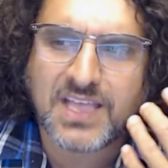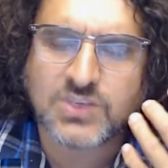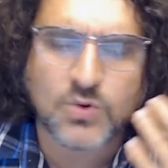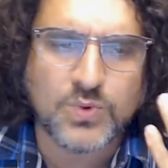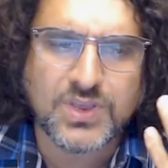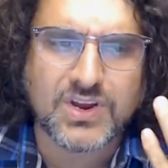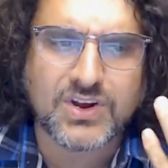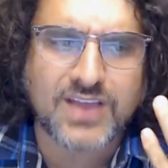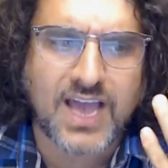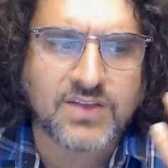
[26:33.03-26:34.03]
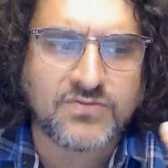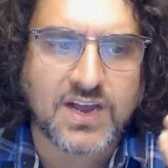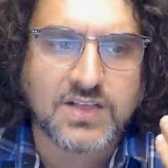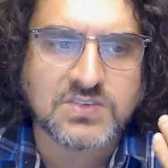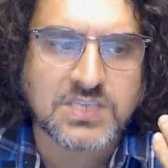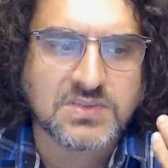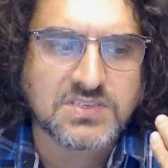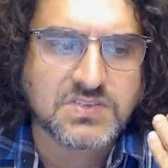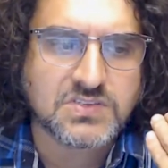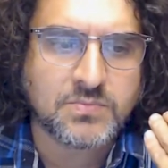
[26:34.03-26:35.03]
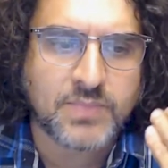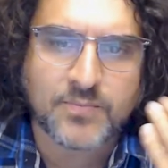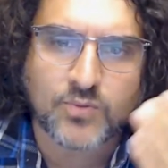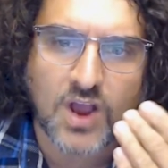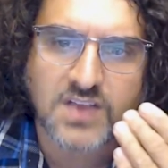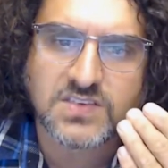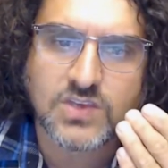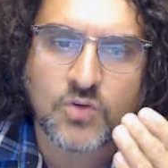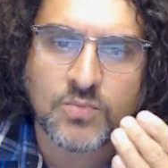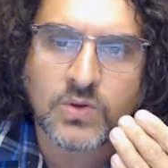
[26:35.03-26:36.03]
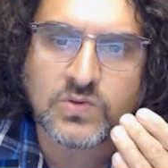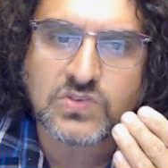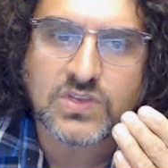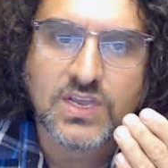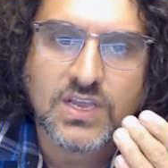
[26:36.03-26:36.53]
it's a weird kind of philo-Semitism by proxy almost,